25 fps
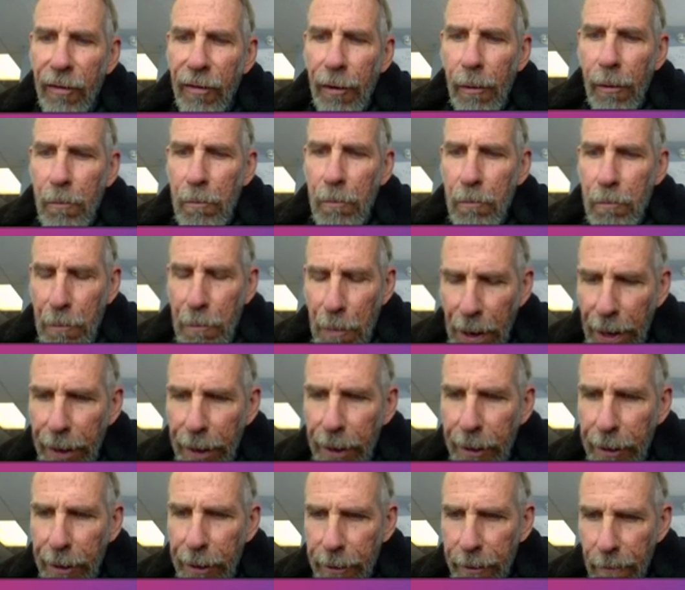from
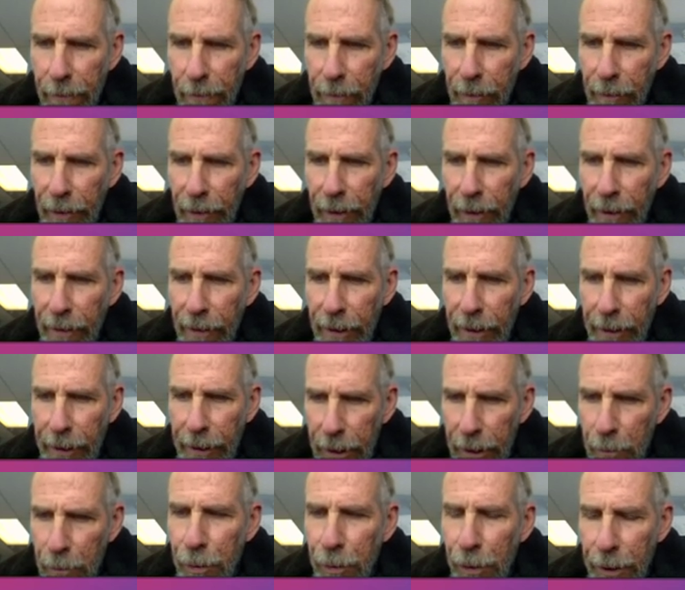Ben that
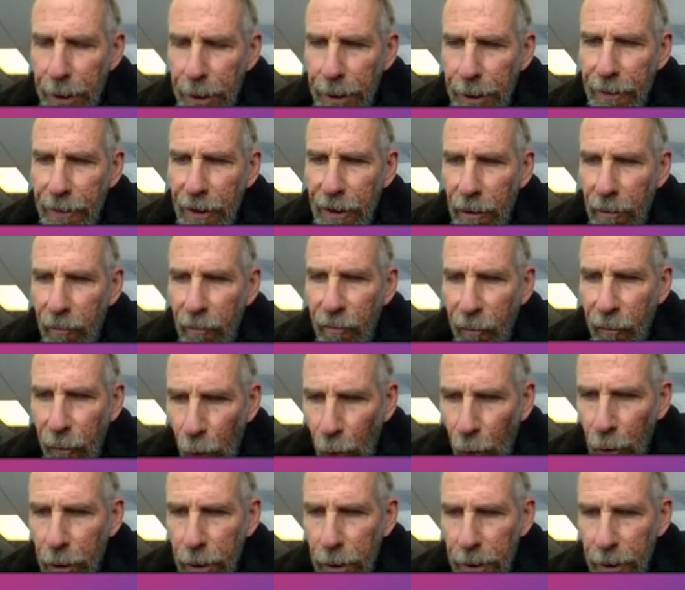he put in there
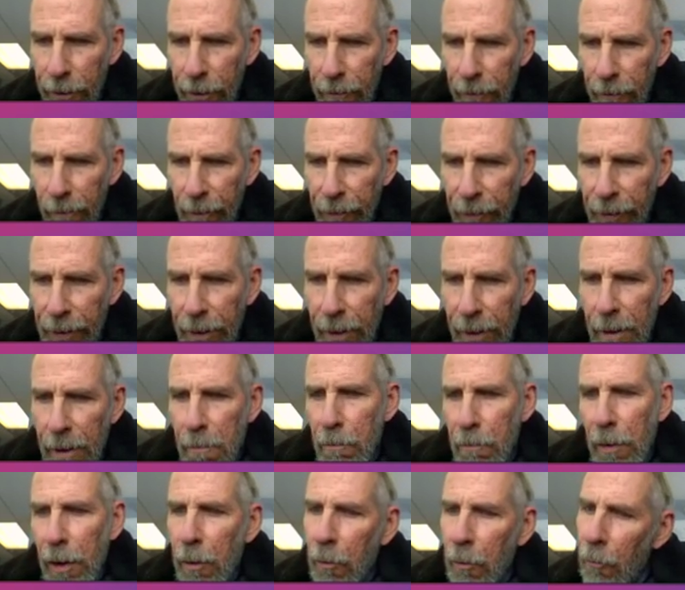for you.
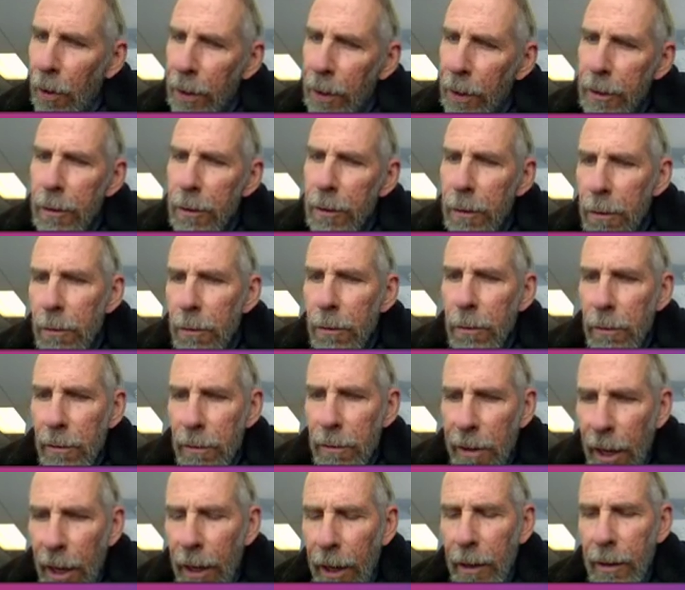But when you use
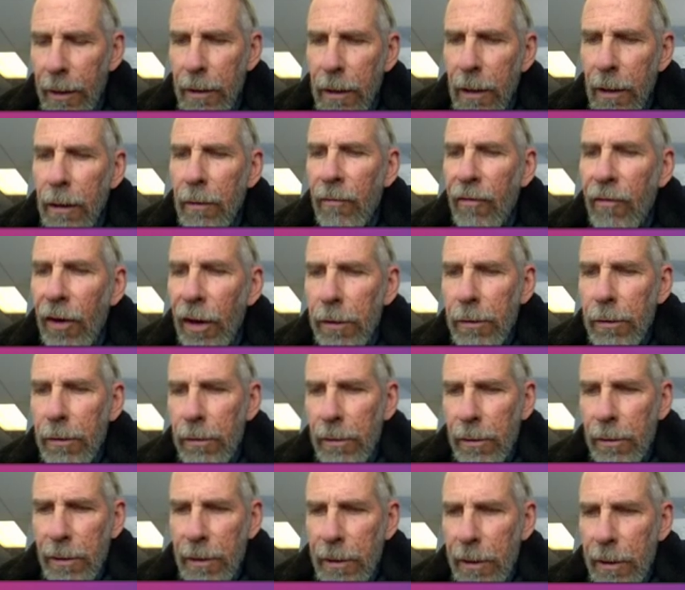that ClickFunnels,
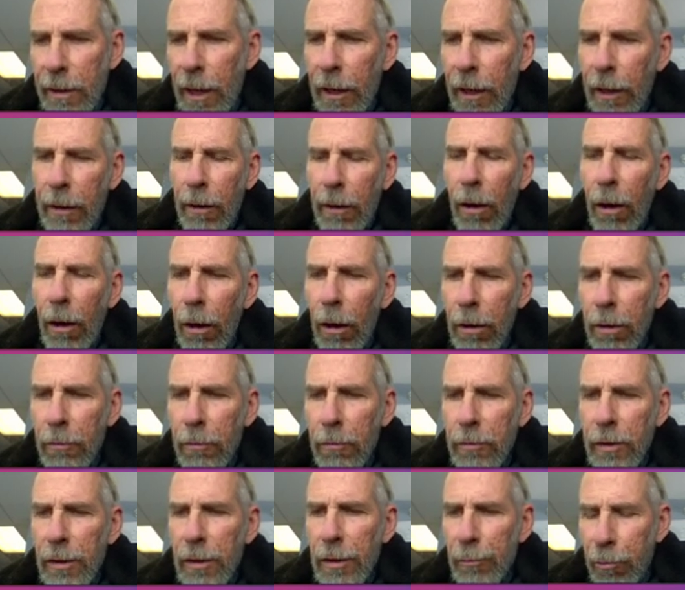see that
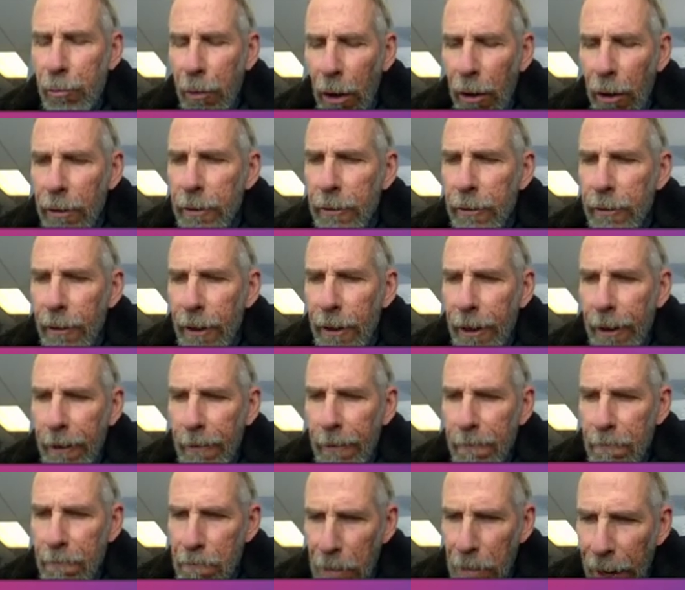autoresponder to that
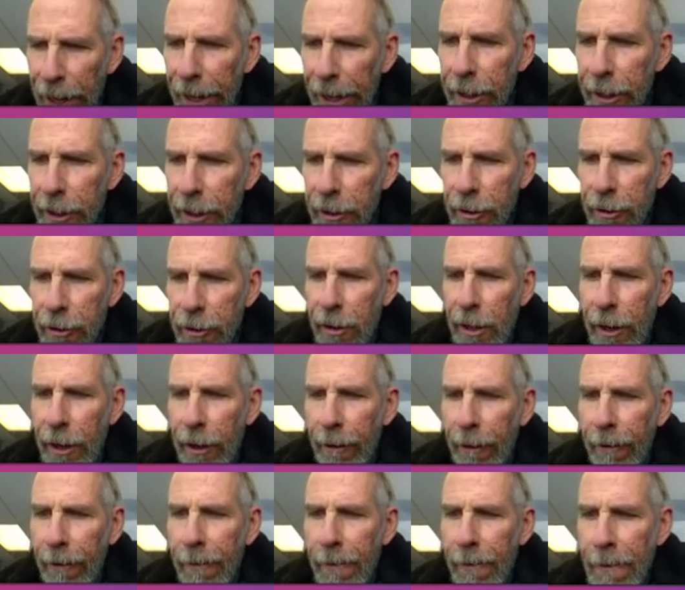page
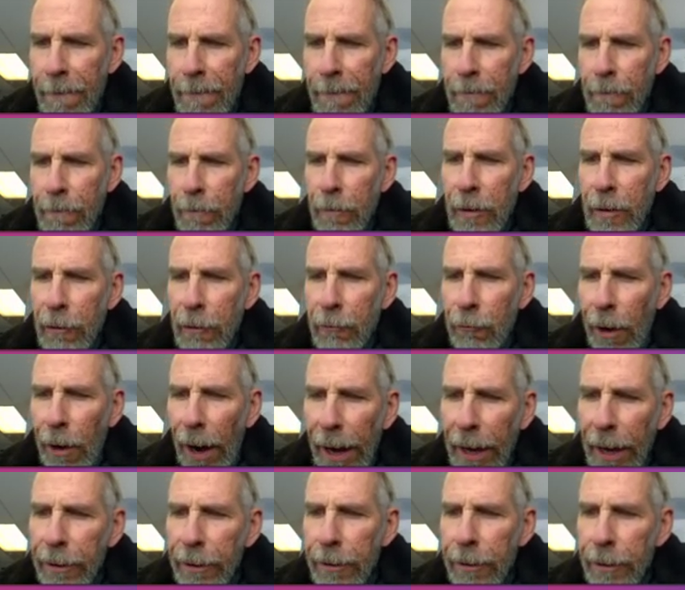there,
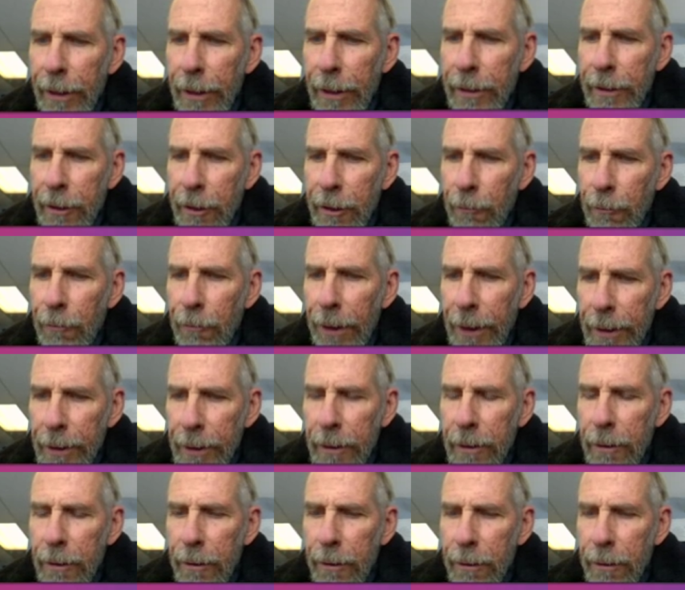rather than your
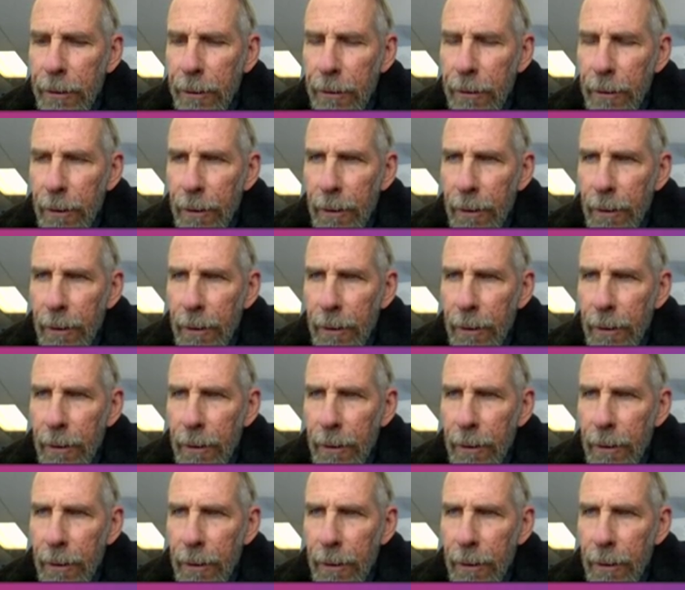regular